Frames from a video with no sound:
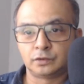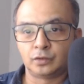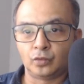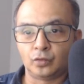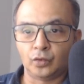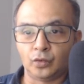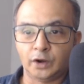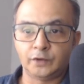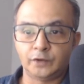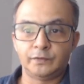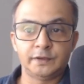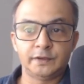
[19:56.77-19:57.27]

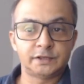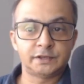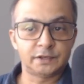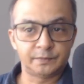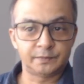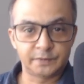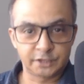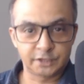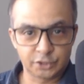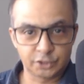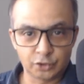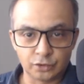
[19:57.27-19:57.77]
what we
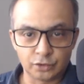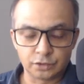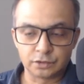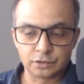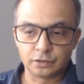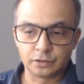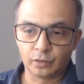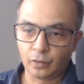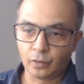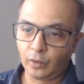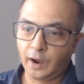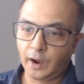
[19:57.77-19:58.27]

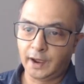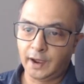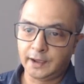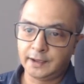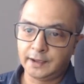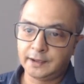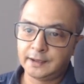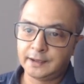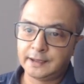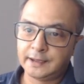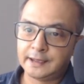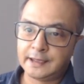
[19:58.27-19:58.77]
substitute.
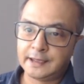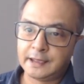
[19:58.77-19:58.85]
Why?